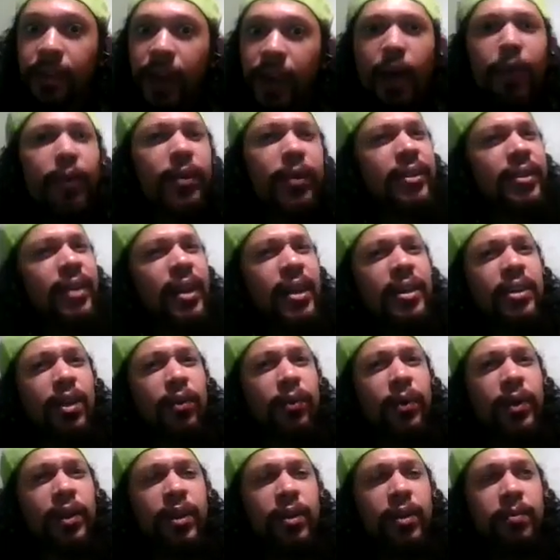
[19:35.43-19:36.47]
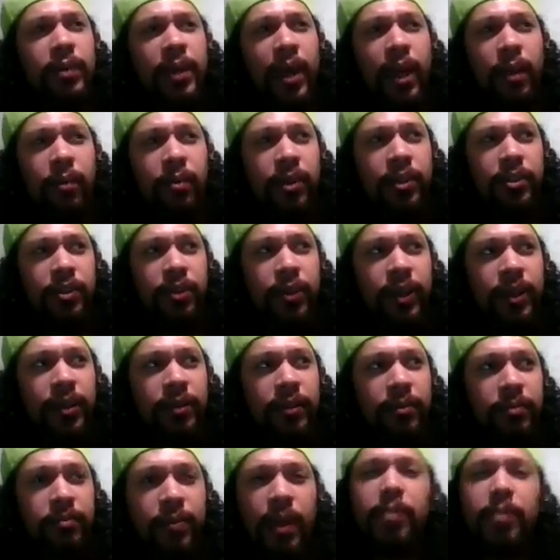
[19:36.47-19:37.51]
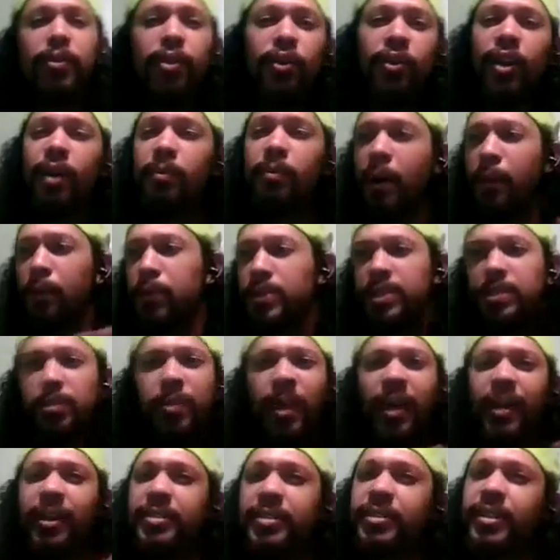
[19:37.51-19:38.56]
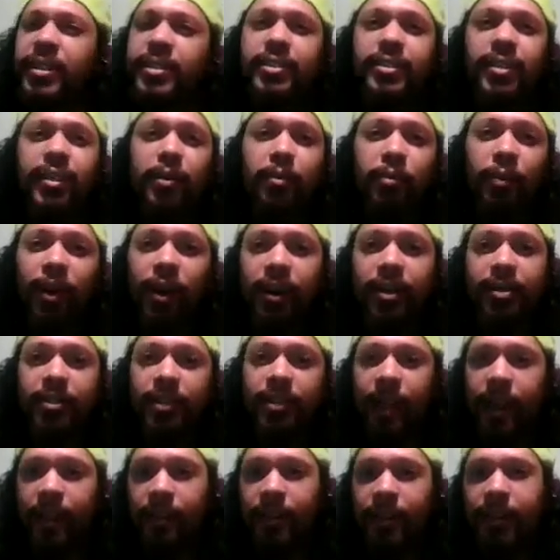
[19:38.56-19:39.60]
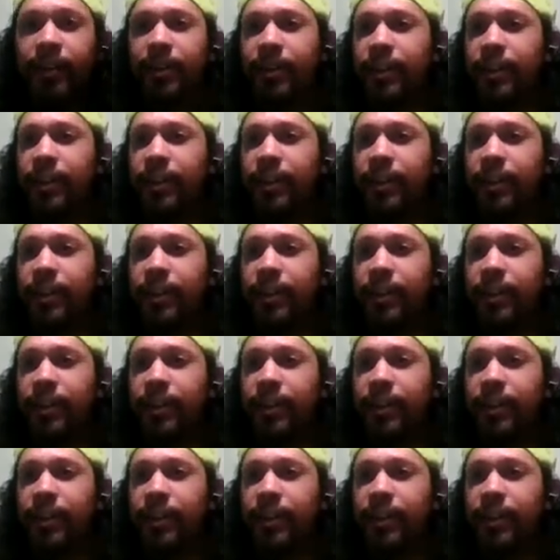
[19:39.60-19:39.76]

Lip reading: I would think that we could be able to do it. Maybe they'll come up with some kind of system where it's like,